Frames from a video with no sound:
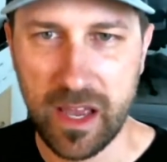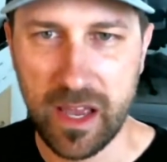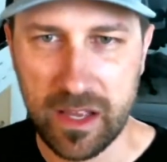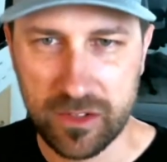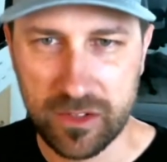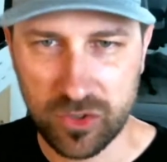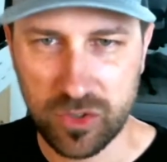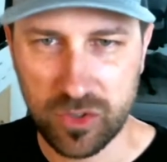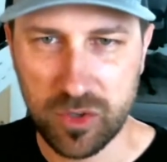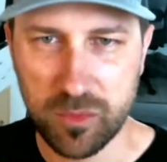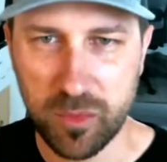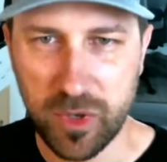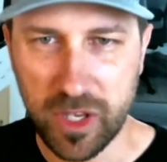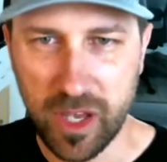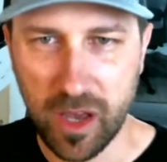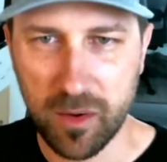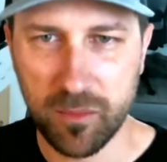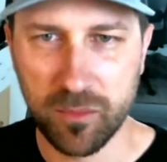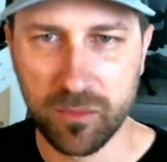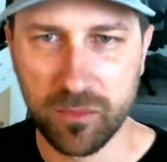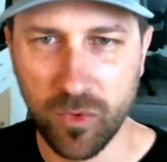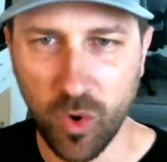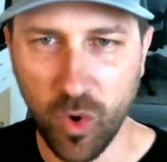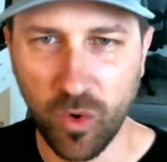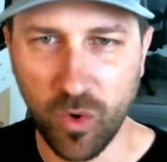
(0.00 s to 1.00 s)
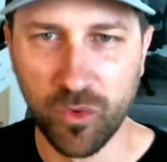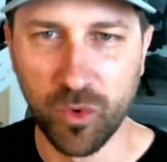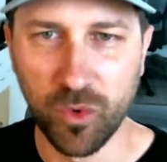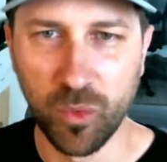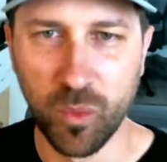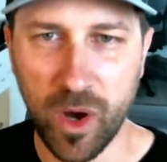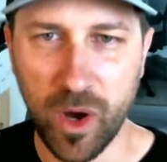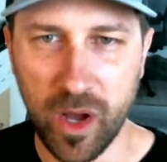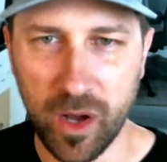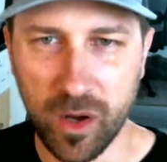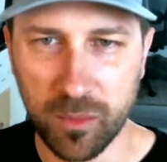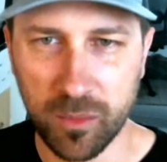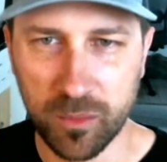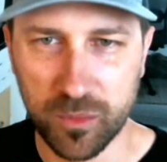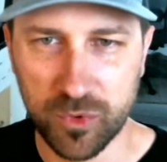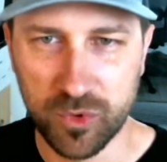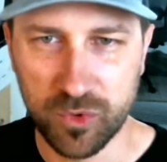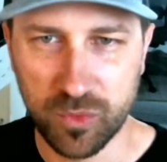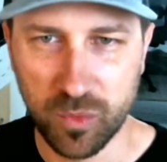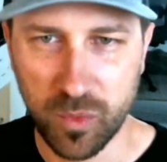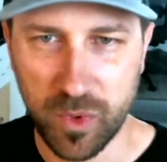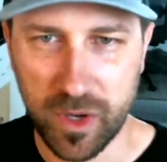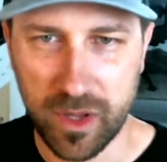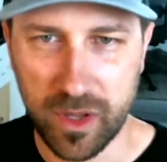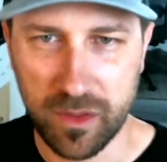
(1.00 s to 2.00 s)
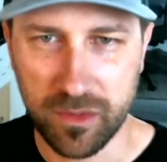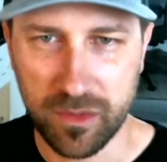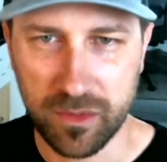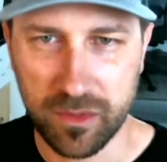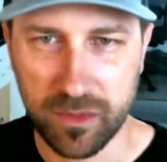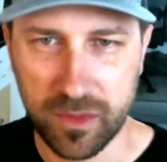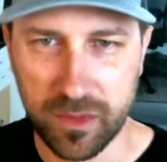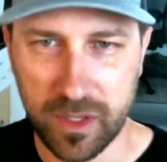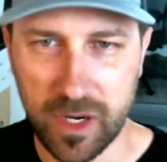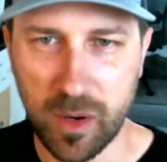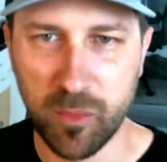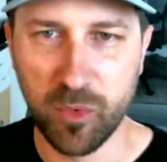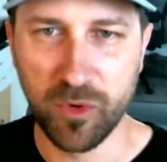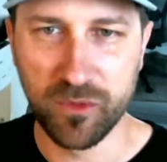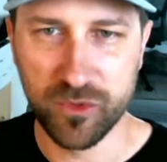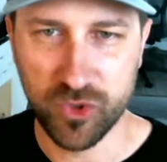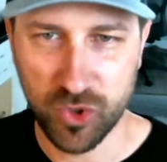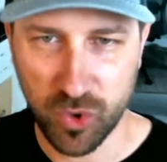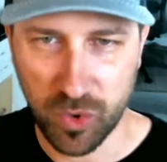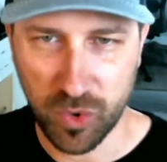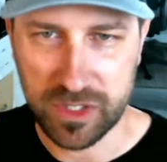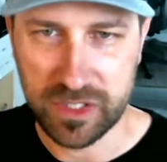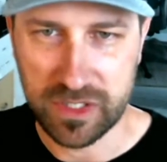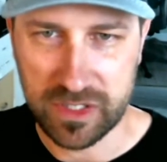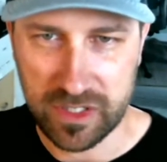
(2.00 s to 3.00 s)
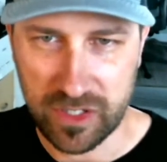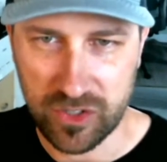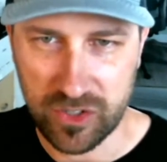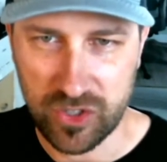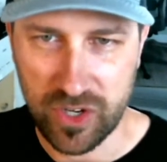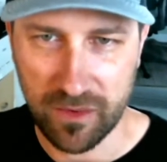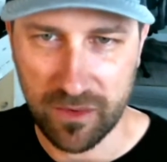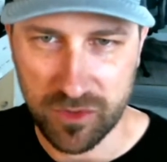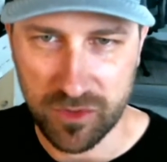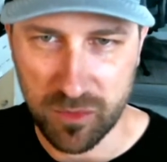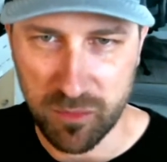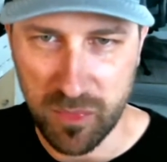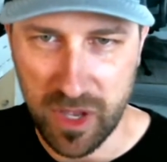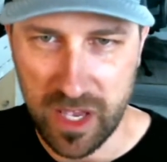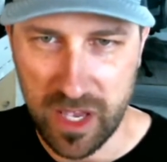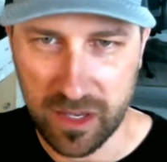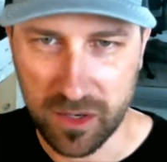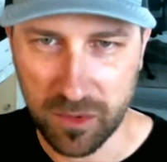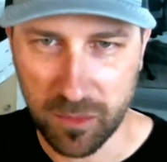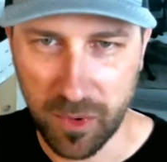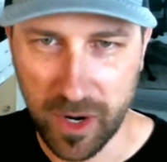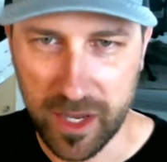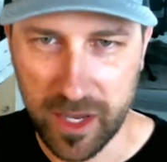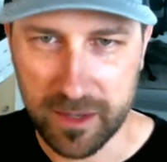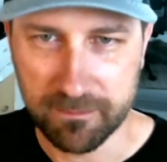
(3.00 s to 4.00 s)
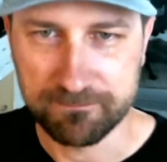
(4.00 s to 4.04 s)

So you become overwhelmed with the number of choices that you have to make, right?